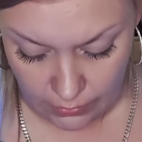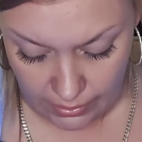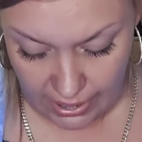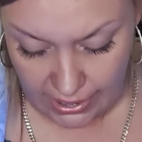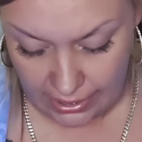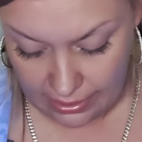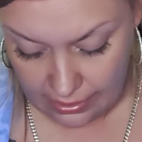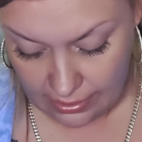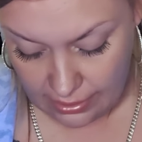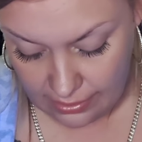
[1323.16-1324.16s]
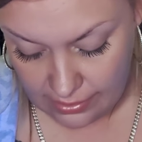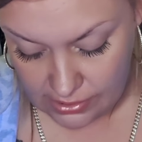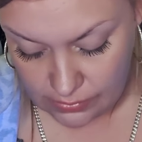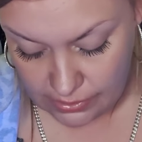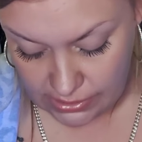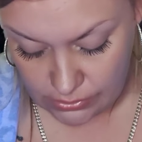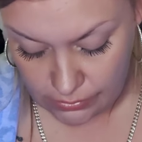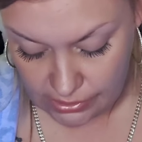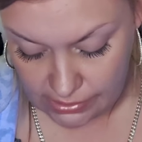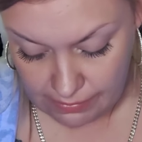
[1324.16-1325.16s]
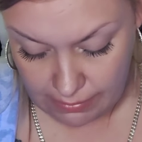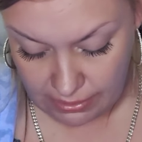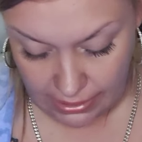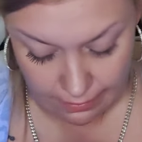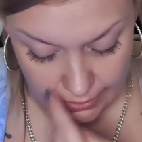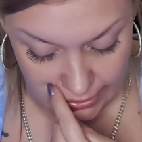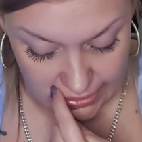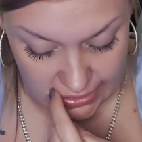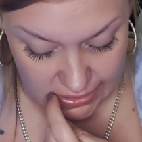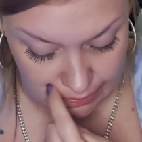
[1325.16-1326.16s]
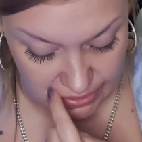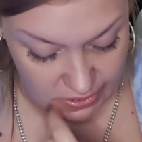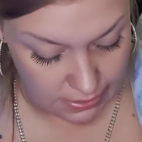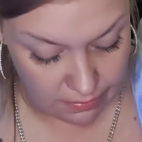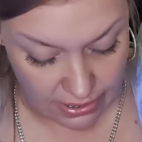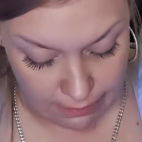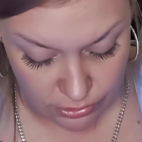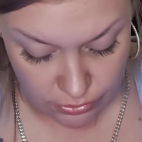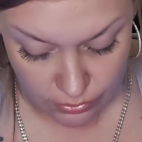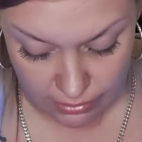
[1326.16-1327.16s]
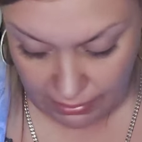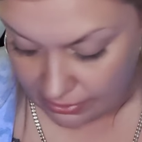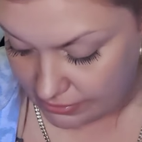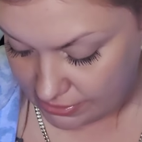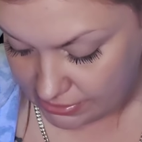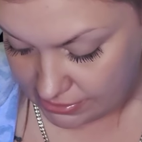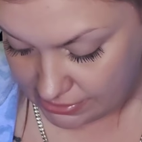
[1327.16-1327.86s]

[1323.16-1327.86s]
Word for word: oh yeah and this queen of swords may be coming in to speak some type of truth about this